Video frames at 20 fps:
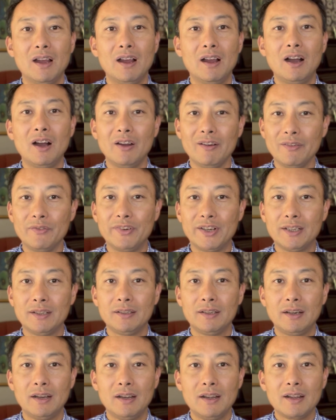
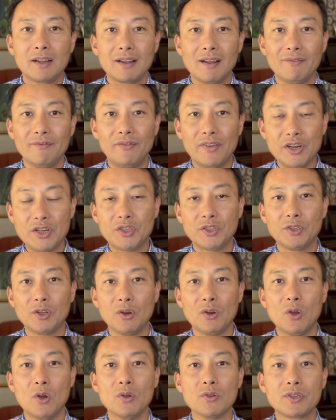However, conventional
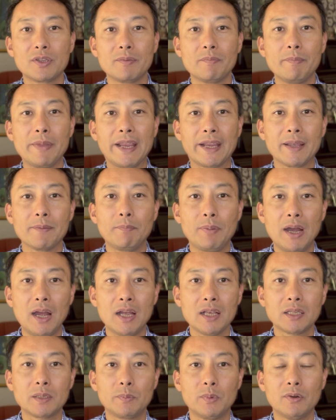loans make it
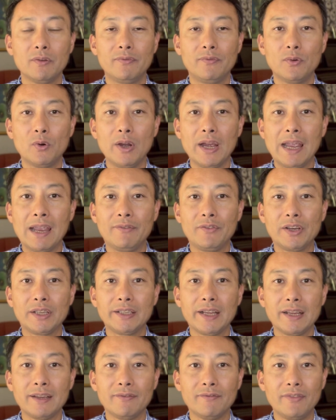possible for
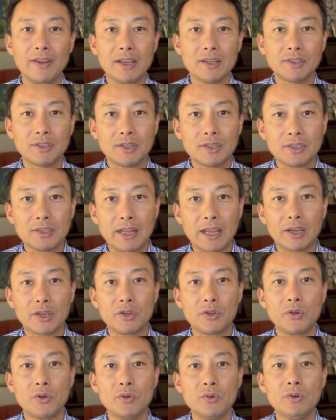everyday investors
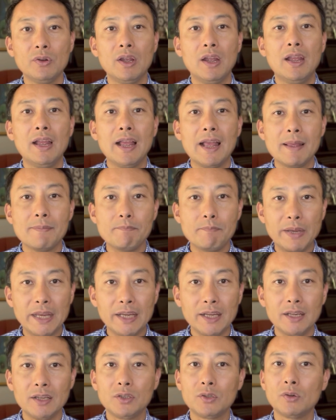like you and
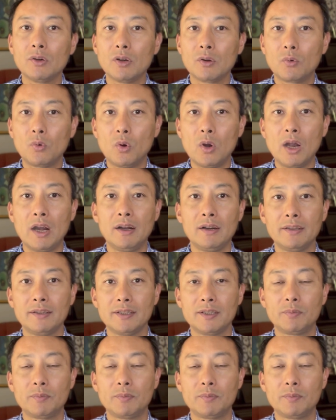me to acquire these